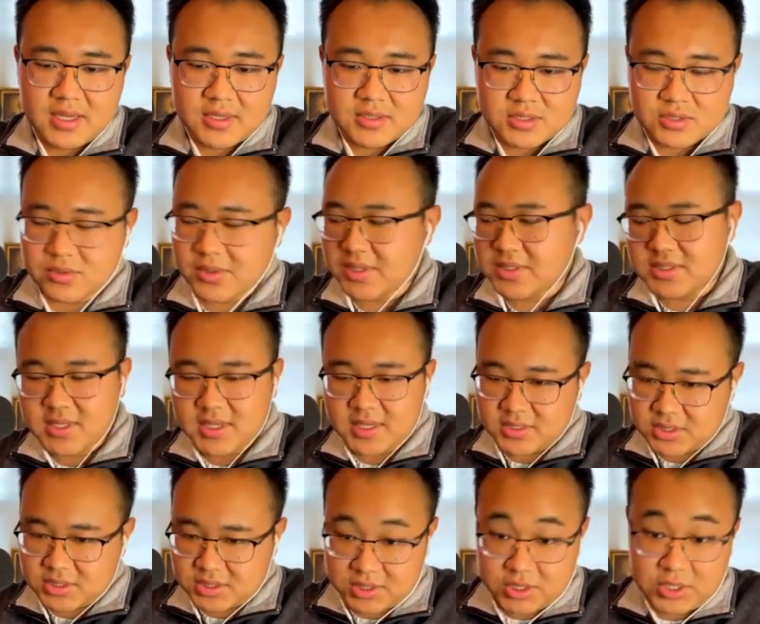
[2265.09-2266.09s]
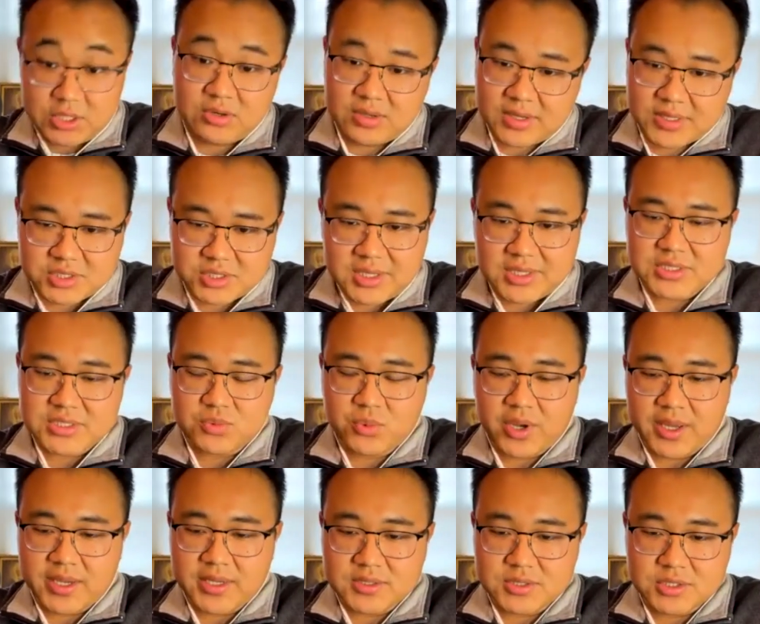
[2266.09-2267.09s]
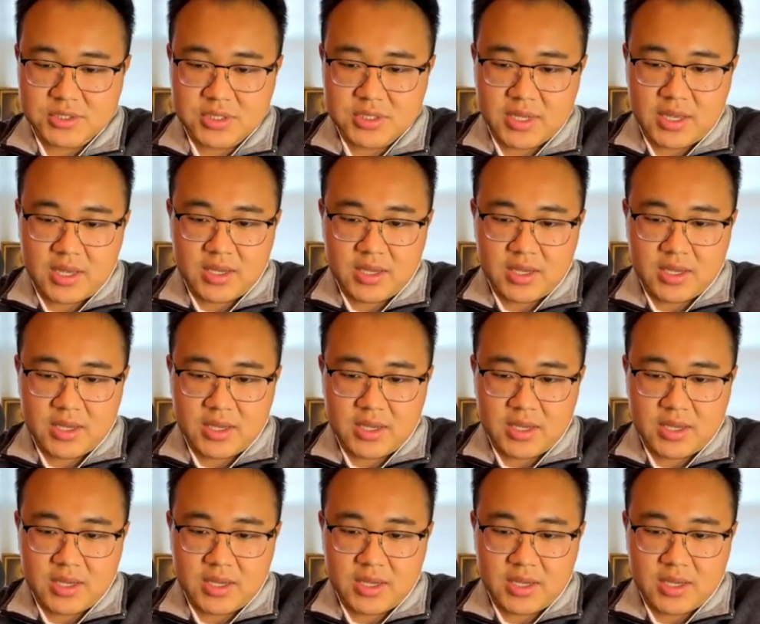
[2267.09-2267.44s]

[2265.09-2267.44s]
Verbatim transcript: to, let's say, secure a just wage